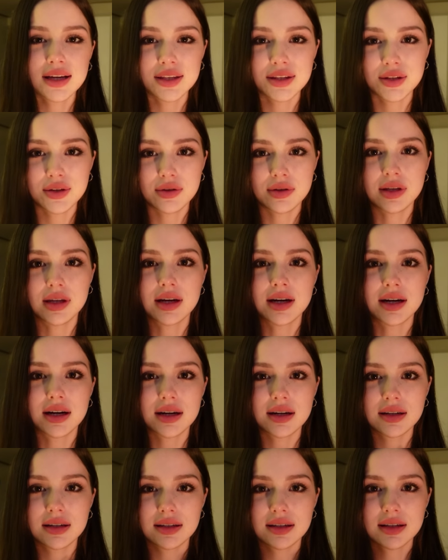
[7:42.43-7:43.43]
New
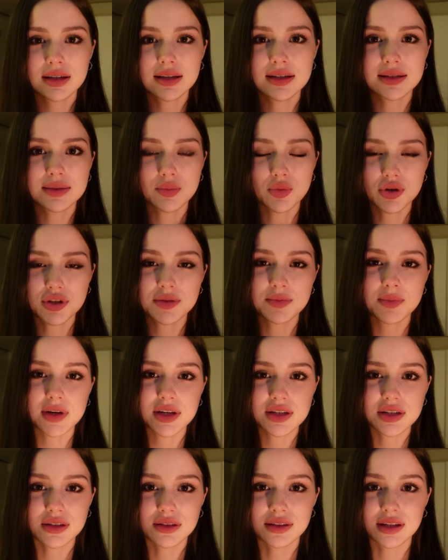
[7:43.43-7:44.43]
Year is more
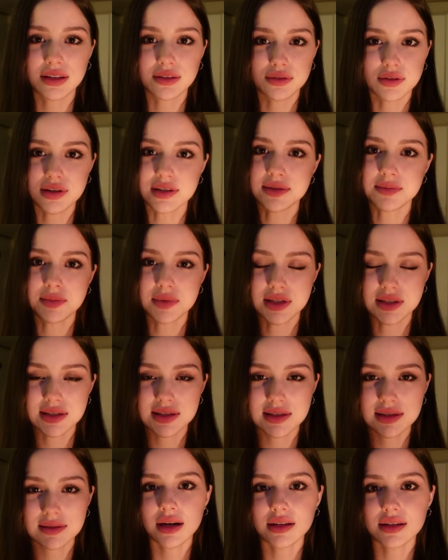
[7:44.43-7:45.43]
special than
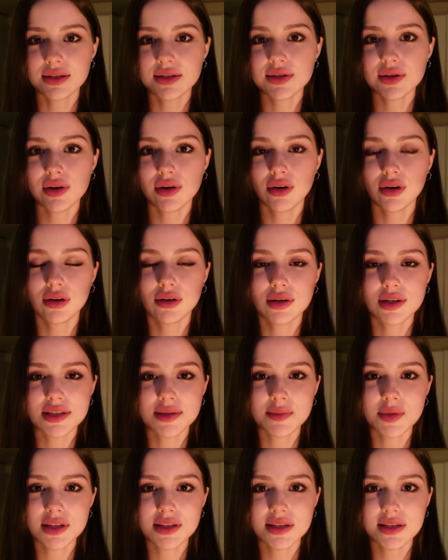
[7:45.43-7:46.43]
Christmas. Also, our
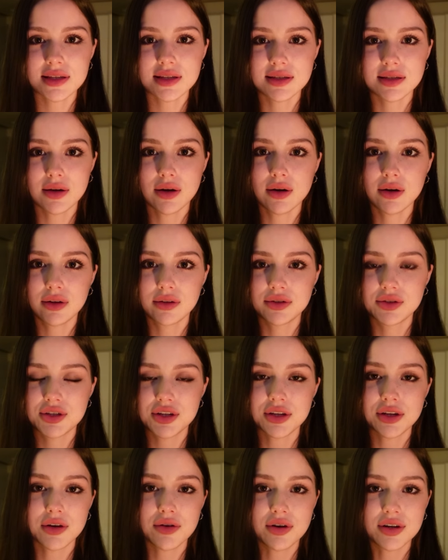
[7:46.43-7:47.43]
Christmas is on
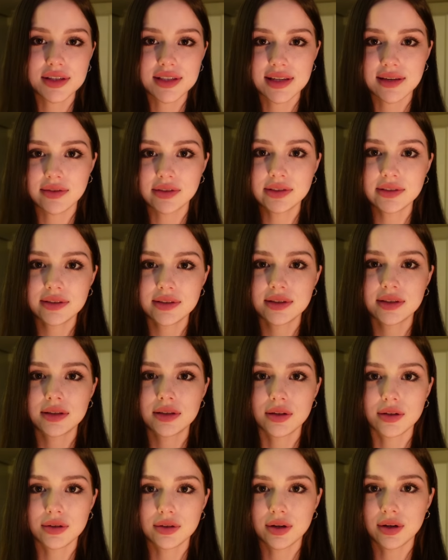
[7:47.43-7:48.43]
January 7th,
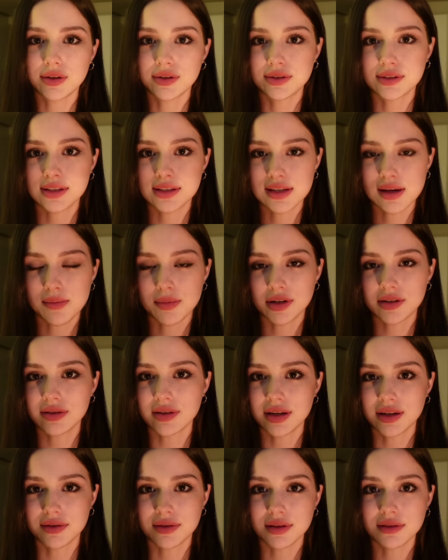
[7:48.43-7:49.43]
not on December
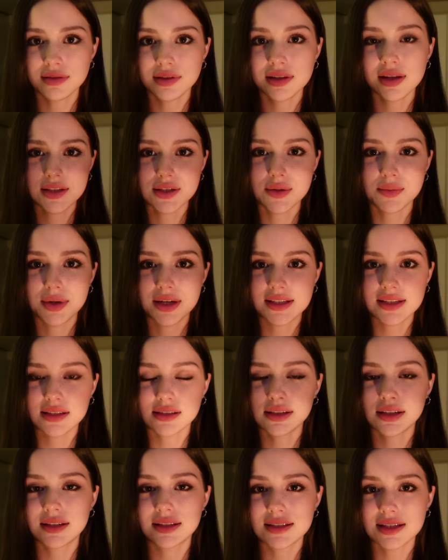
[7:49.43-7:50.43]
25th. So
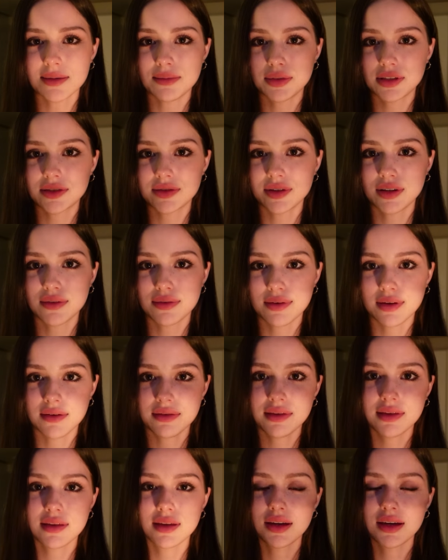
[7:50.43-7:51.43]
basically December
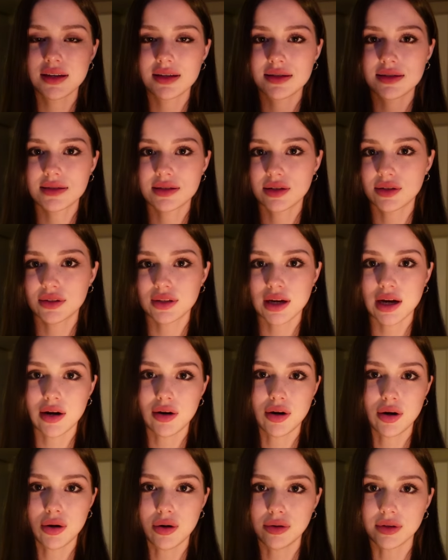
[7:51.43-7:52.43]
25th is not
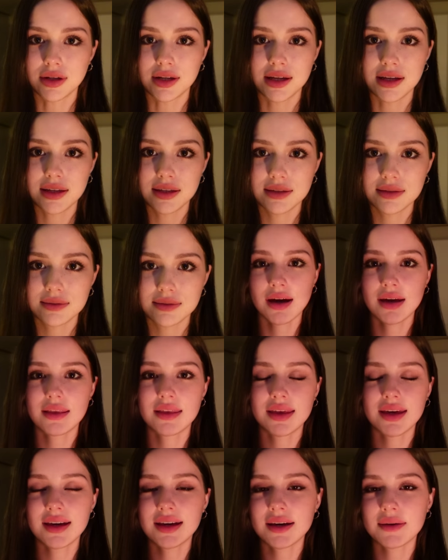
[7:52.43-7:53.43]
our holiday. I
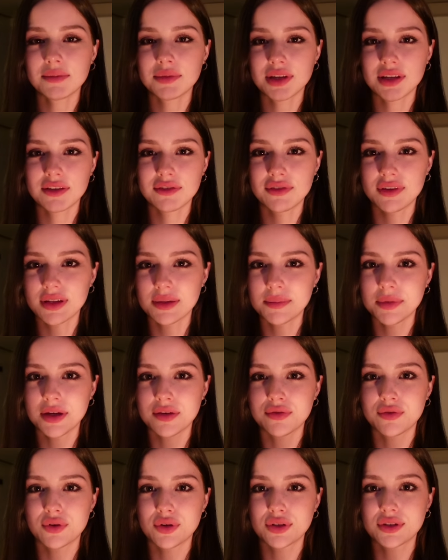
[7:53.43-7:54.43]
think I'm done filming
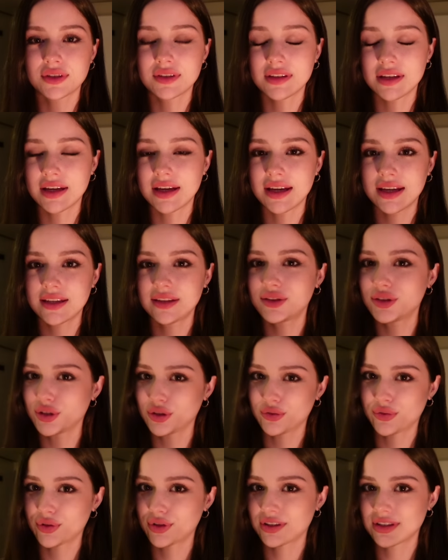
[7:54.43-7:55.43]
for today, not
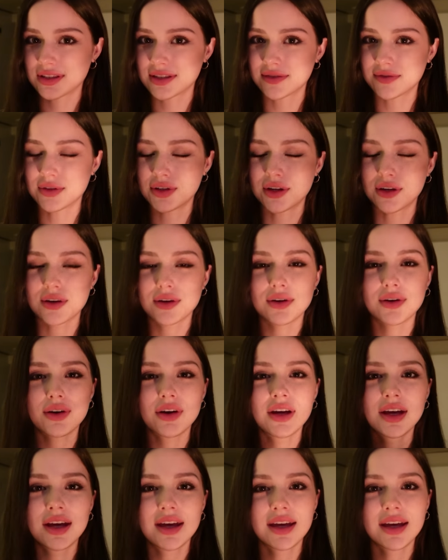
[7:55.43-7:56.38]
for this video